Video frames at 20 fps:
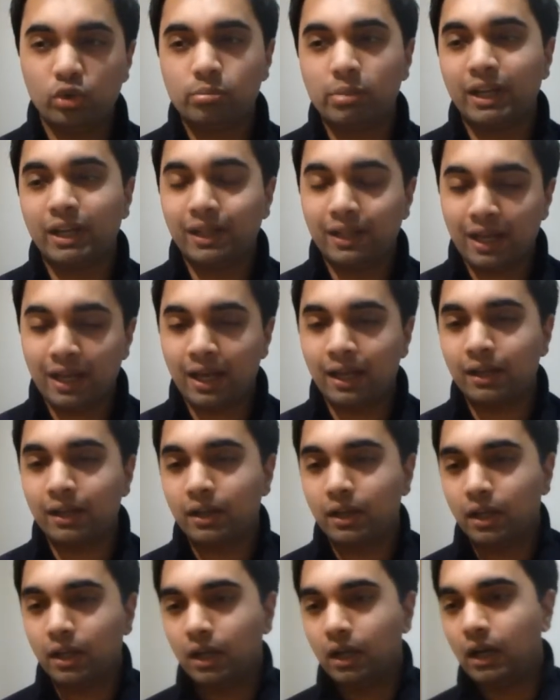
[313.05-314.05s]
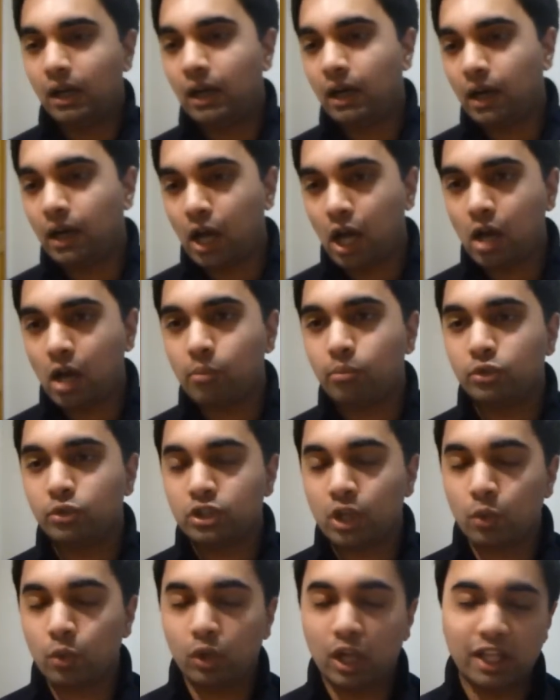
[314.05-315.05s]
But again,
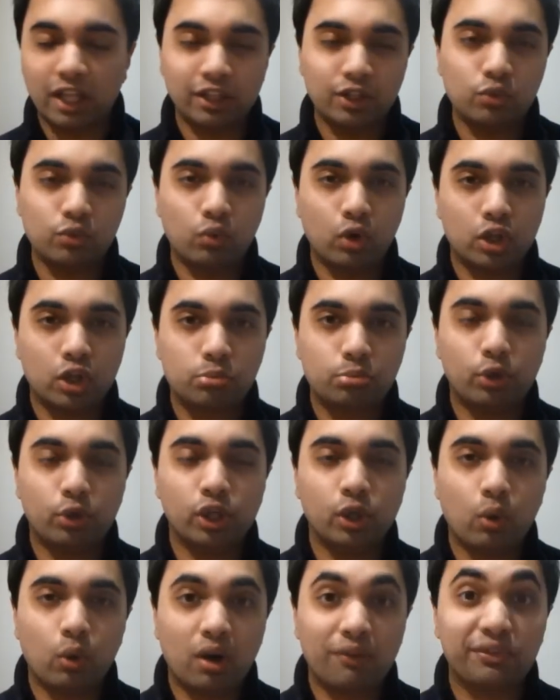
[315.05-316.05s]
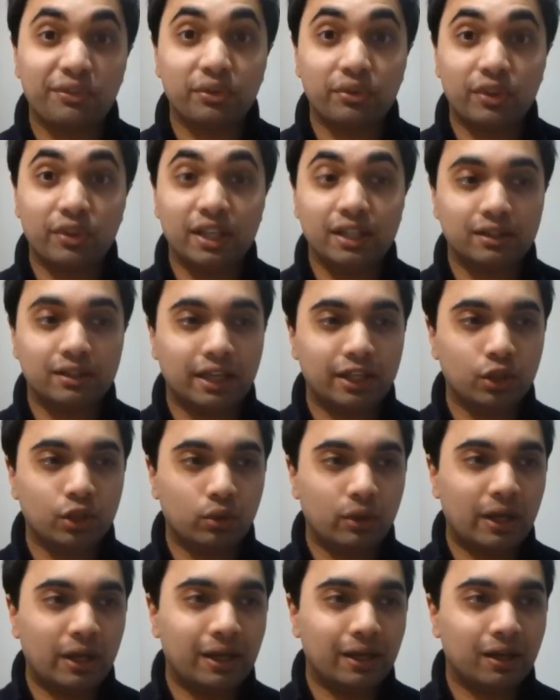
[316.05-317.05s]
don't let these words put you off and think that you're
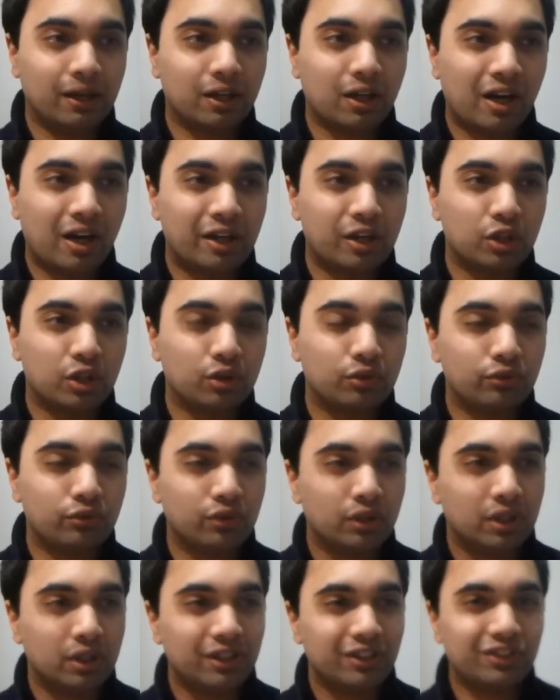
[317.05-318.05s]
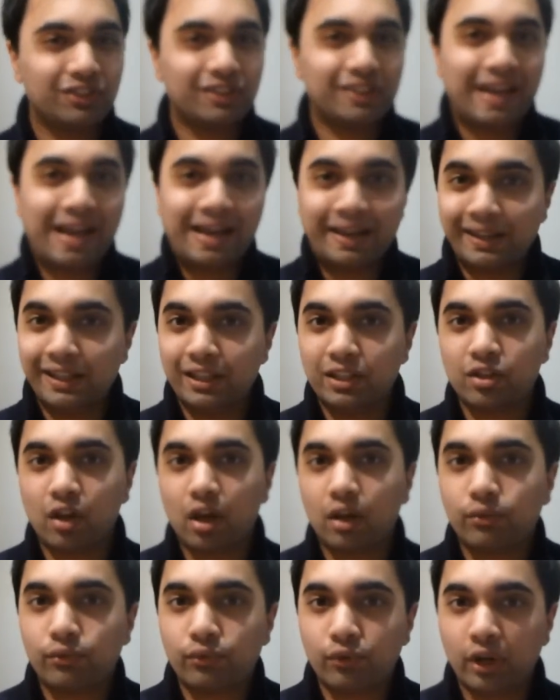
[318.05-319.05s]
getting a kind of skanky
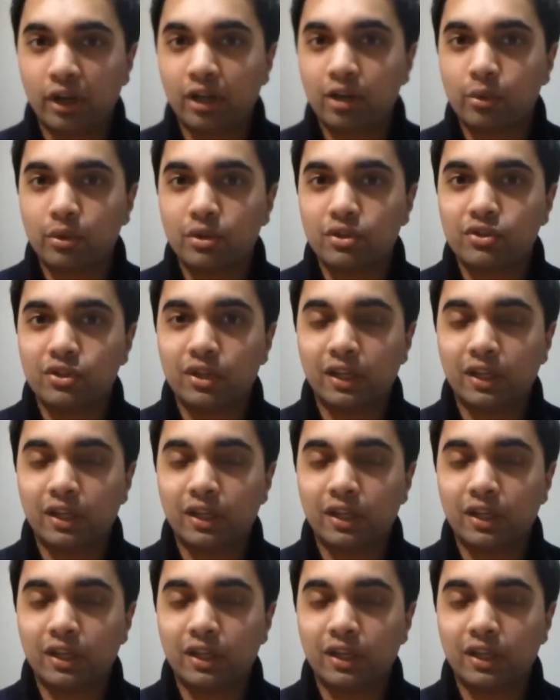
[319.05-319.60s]
type fragrance.